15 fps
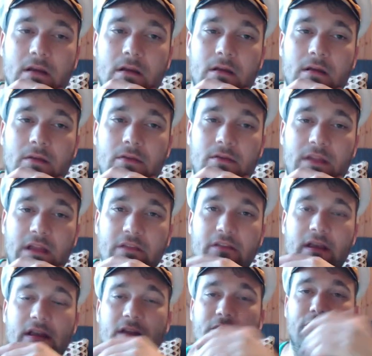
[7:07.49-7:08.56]
things
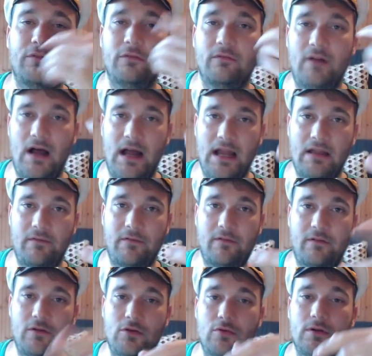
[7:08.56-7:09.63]
that can survive
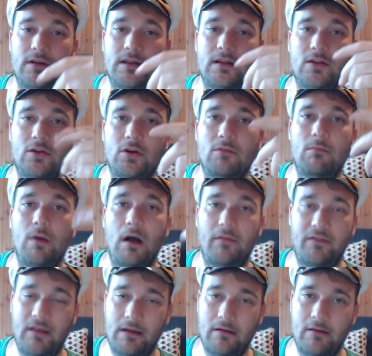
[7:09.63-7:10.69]
so you can get good
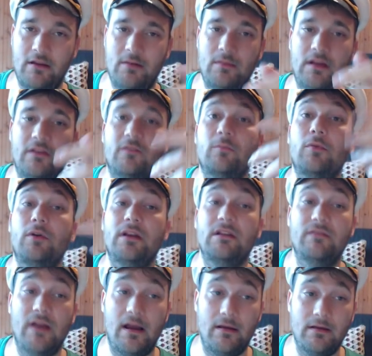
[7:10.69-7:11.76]
buffs out of them is pretty
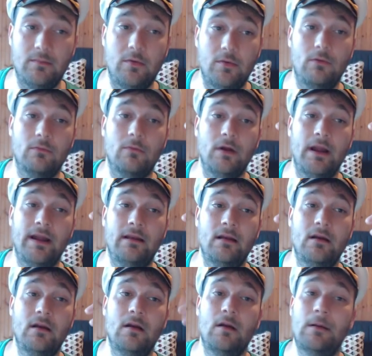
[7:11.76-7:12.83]
valuable, right?
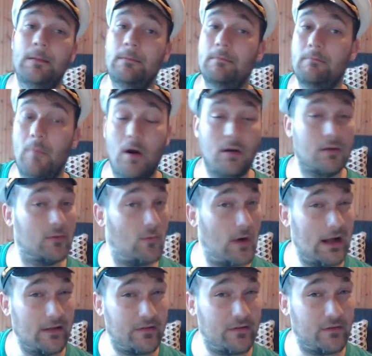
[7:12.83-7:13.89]
Mark of the
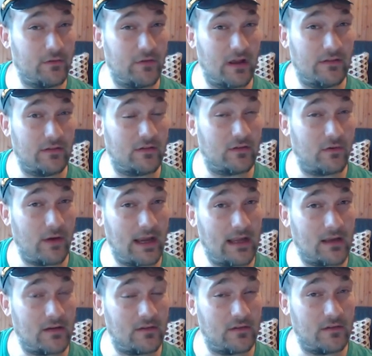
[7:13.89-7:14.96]
Wild Synergize is great
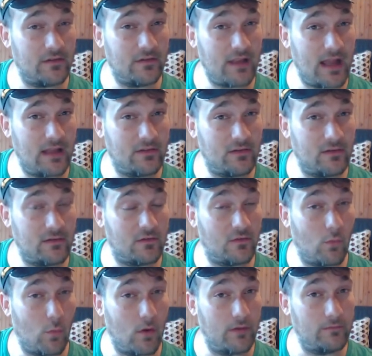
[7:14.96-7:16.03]
because of the stats on this. It's a
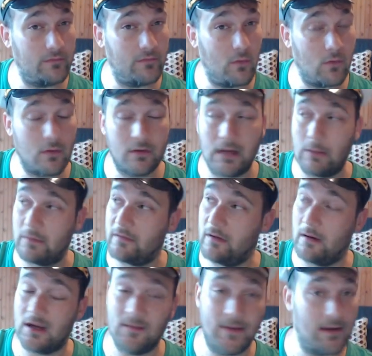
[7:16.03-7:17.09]
1/4. Now we're
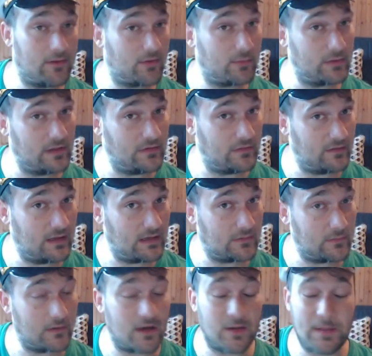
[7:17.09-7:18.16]
talking about a 3/6.
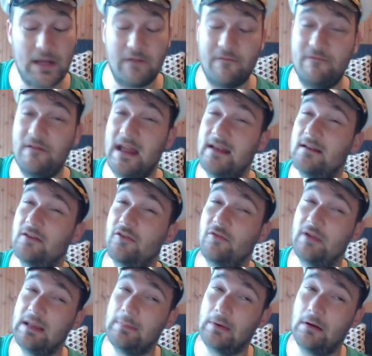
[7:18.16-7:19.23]
We're talking about a Fen
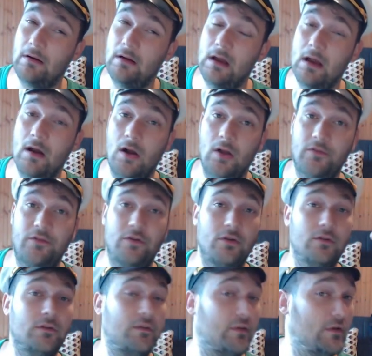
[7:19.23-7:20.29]
Creeper on
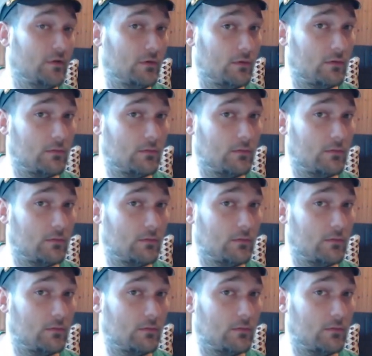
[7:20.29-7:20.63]
turn 2.